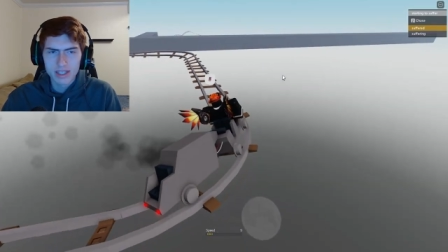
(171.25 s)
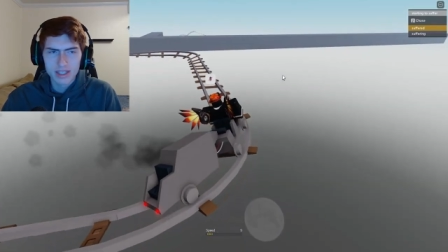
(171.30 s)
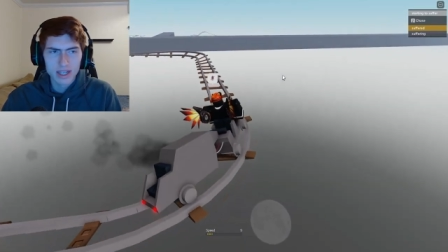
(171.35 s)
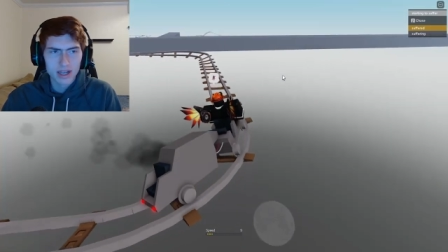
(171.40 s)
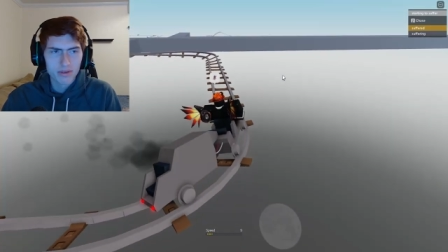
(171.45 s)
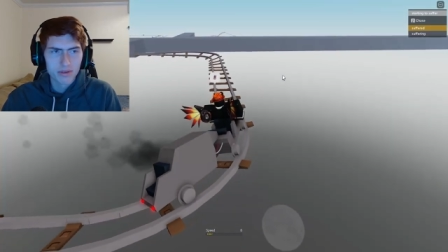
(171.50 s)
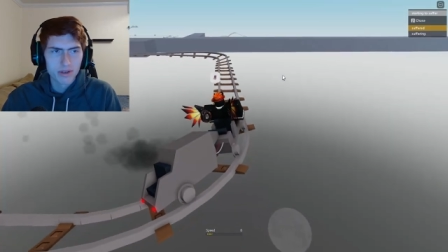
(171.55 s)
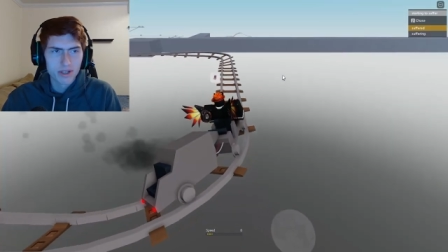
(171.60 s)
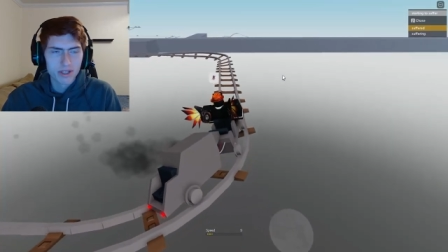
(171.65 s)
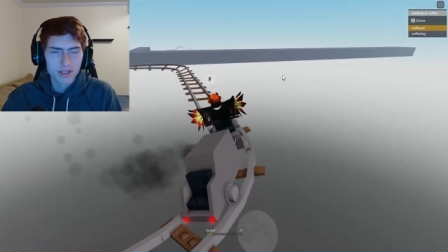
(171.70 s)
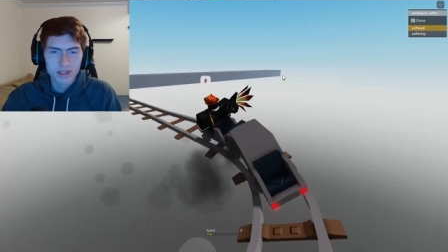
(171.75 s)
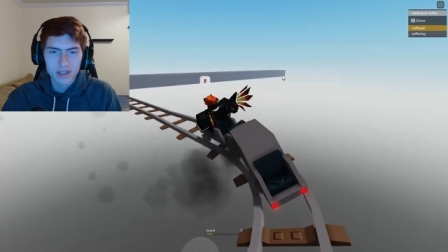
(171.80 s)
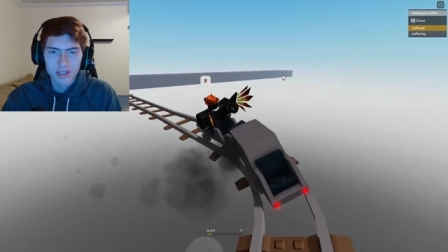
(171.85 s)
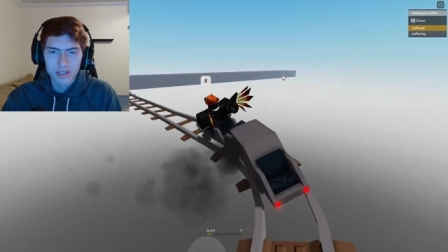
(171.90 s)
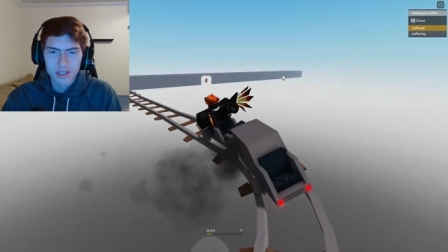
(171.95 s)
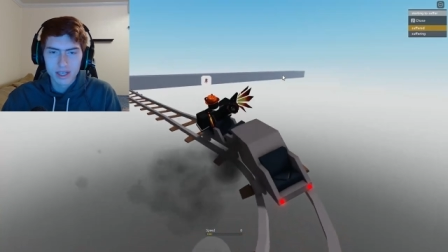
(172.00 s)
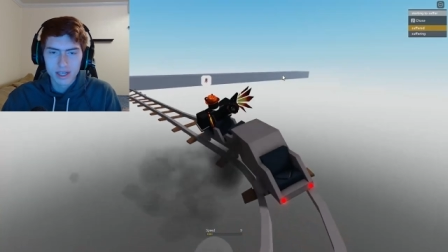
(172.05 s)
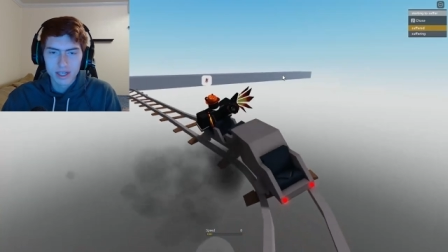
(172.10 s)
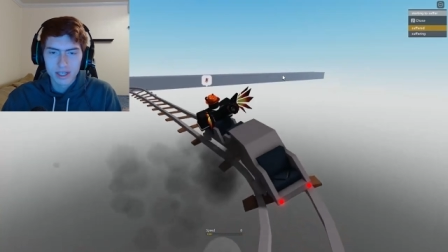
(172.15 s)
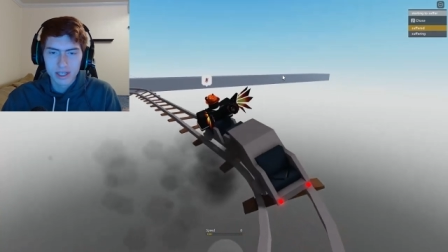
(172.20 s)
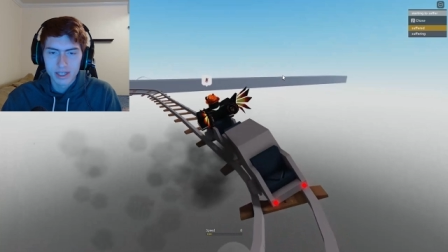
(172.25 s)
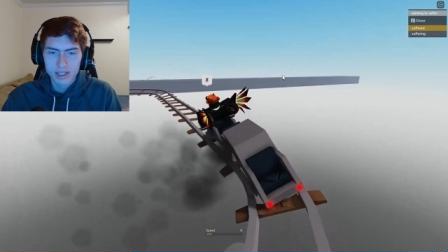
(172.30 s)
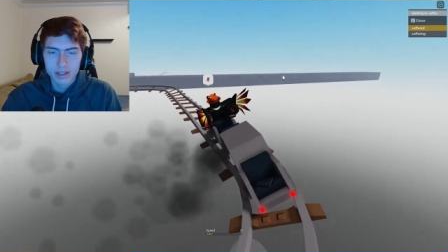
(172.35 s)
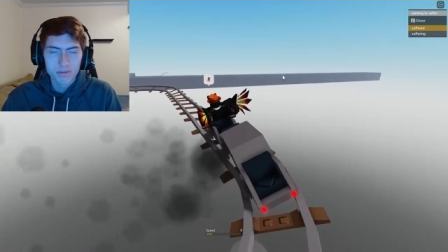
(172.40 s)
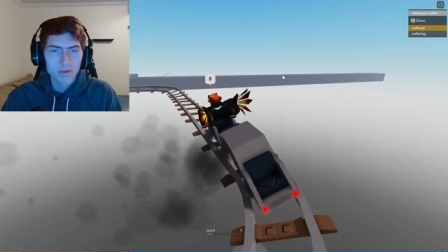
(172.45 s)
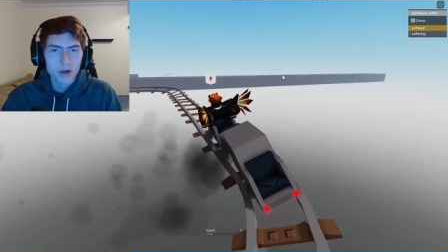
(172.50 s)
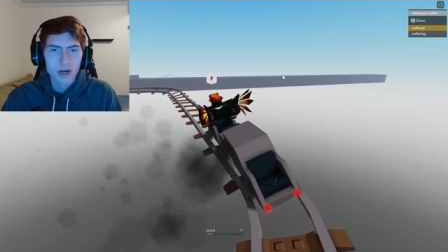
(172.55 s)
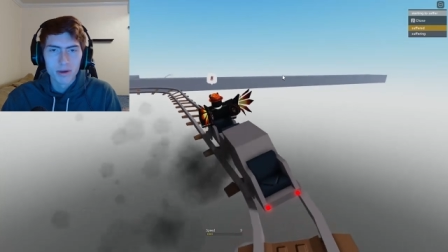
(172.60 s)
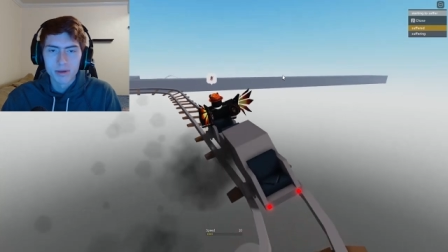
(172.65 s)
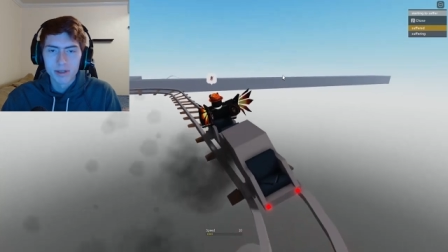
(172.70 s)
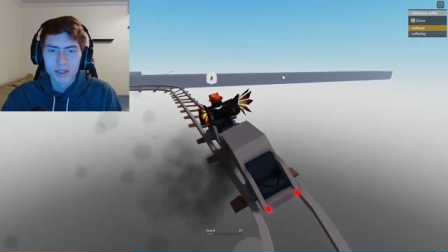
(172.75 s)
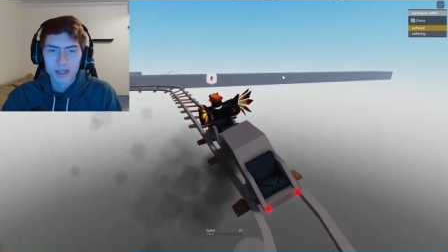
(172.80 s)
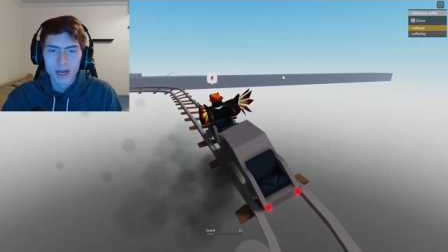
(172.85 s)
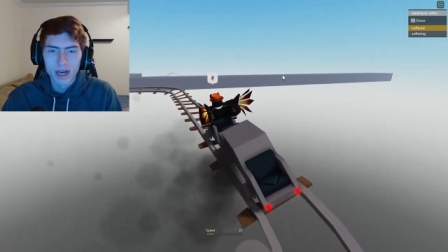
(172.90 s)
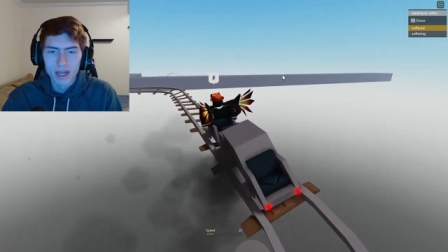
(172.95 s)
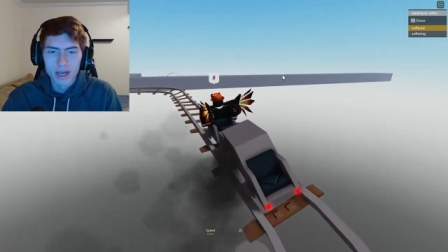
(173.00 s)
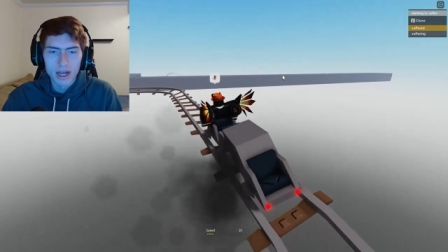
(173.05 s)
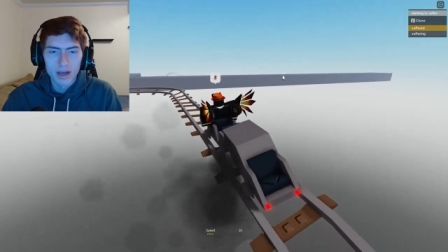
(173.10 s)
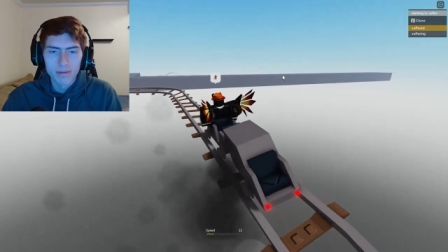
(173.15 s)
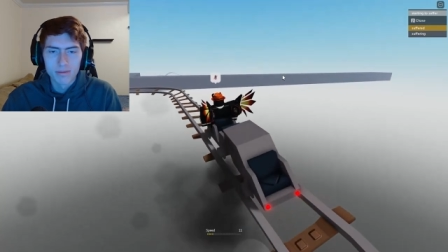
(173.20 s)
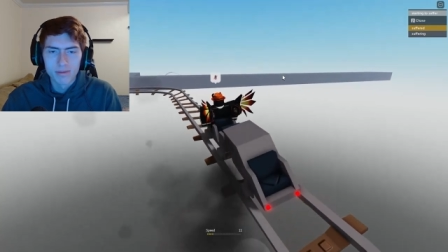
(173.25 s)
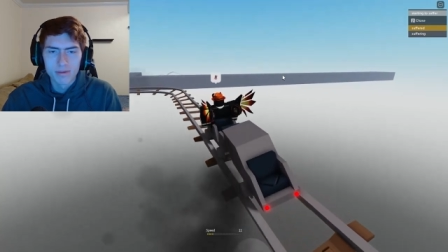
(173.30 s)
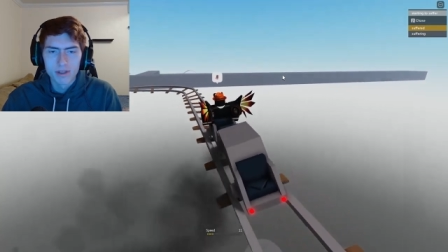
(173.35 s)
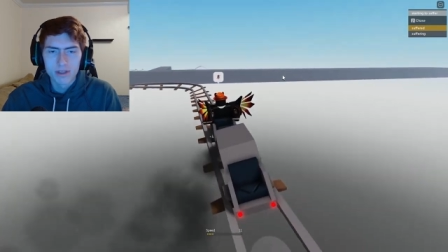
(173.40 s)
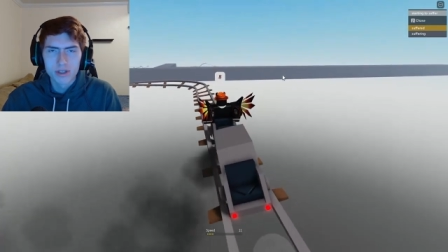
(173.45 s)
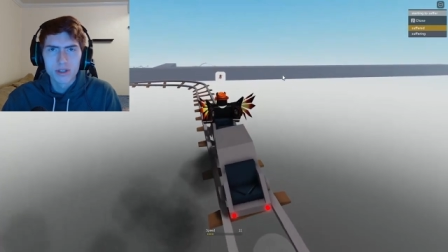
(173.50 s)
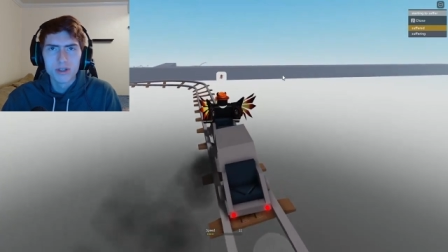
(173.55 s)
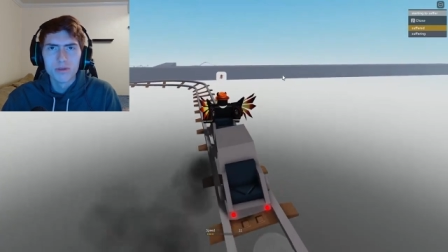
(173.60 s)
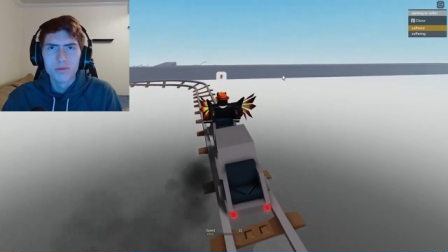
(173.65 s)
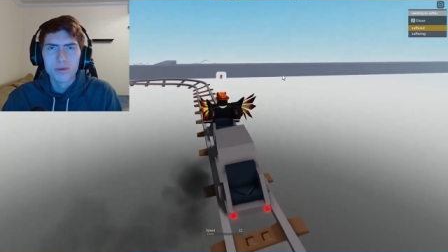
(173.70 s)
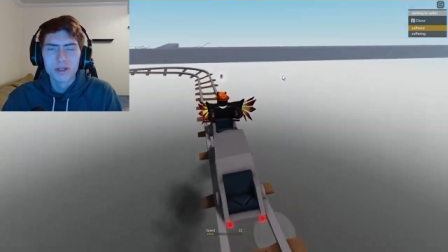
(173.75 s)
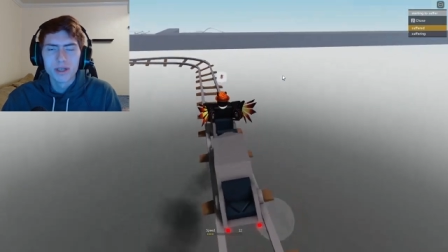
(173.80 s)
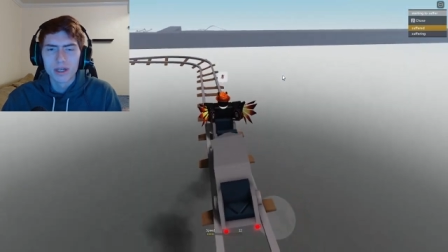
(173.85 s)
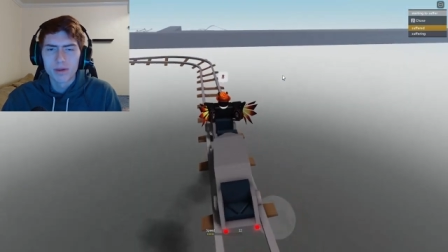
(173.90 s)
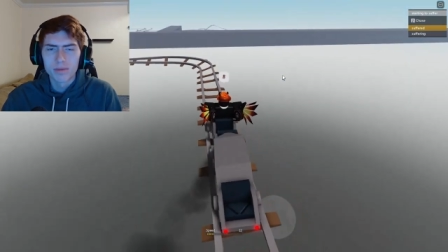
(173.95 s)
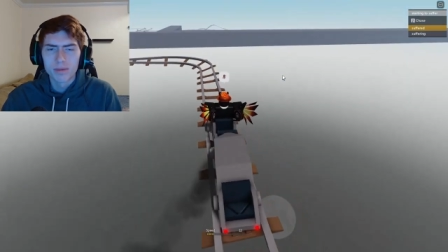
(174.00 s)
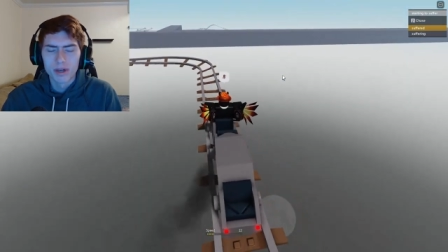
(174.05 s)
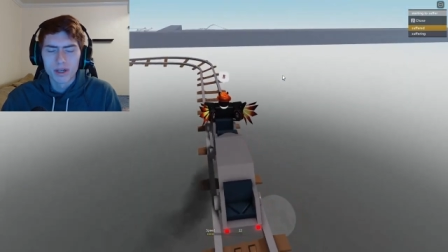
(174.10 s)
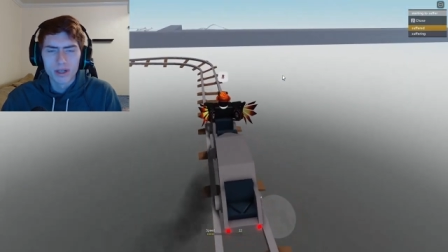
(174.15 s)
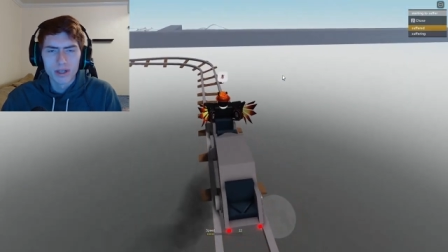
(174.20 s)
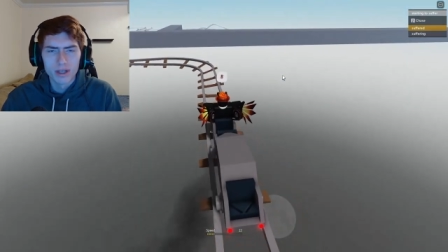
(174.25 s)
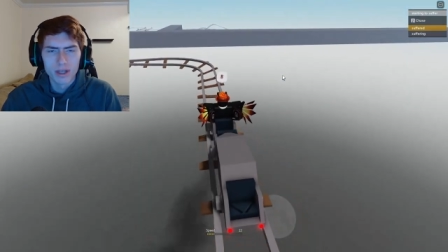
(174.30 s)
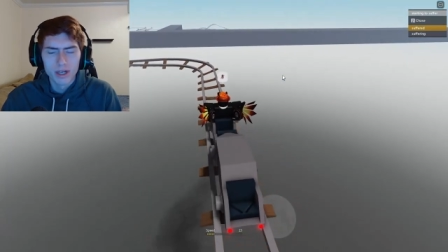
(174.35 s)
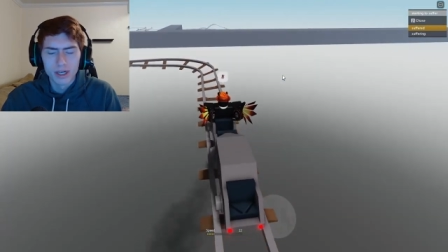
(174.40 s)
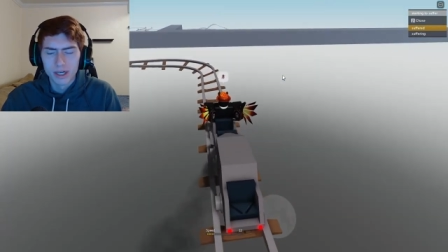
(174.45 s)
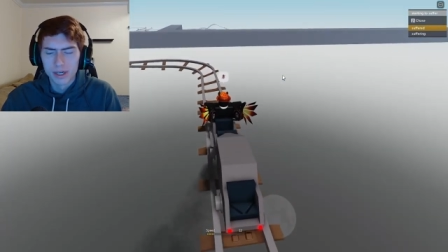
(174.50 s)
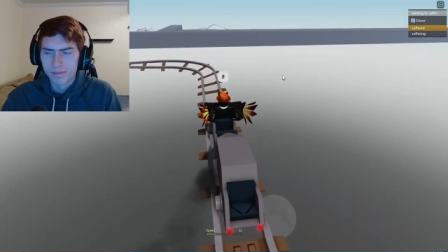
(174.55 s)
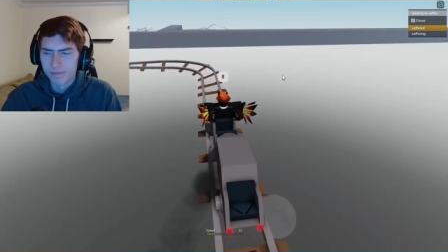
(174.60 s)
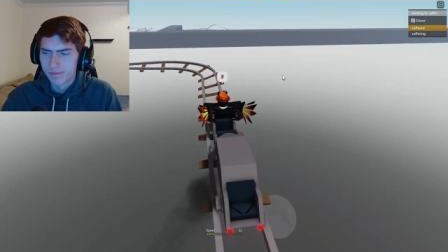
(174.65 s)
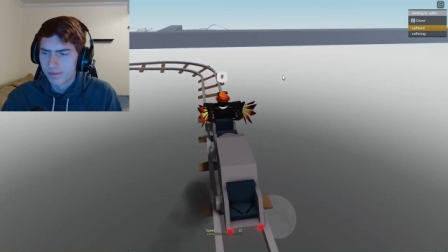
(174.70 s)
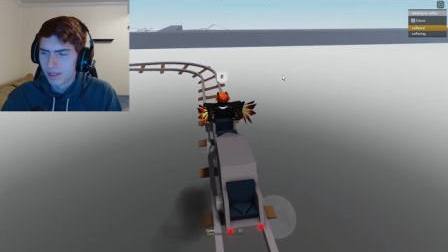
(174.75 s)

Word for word: Is that what the saying is? Probably not. I'm stupid, but, um,